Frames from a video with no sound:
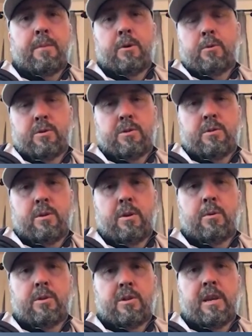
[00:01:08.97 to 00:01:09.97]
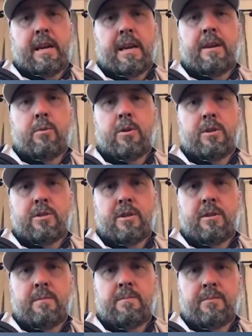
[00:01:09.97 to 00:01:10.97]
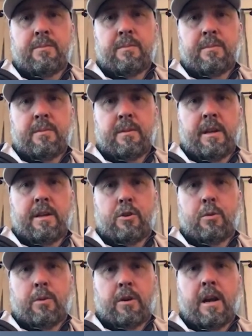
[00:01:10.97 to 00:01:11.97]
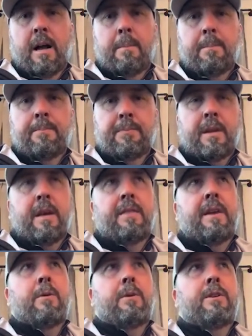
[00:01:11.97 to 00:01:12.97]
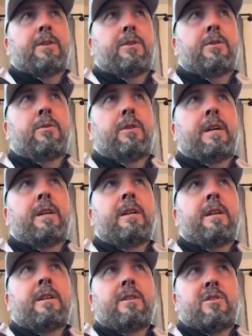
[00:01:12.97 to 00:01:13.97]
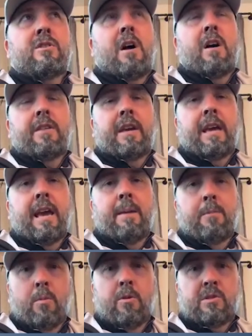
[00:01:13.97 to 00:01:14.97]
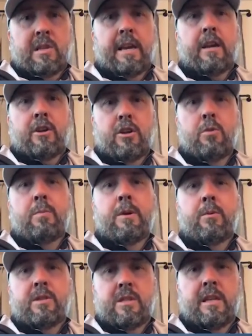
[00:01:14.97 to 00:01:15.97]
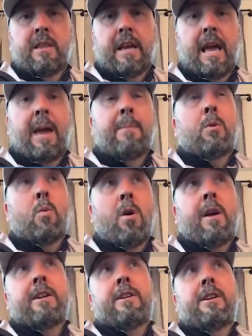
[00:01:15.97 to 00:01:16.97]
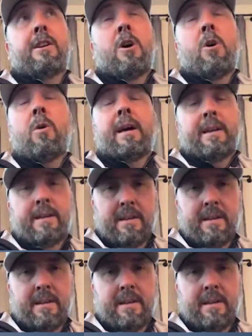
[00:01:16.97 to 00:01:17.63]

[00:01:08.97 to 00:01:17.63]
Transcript: but it was Nick Edwards and cooper-kupp, and they were the two that saw the game almost like a QB would see the game and wanted to know it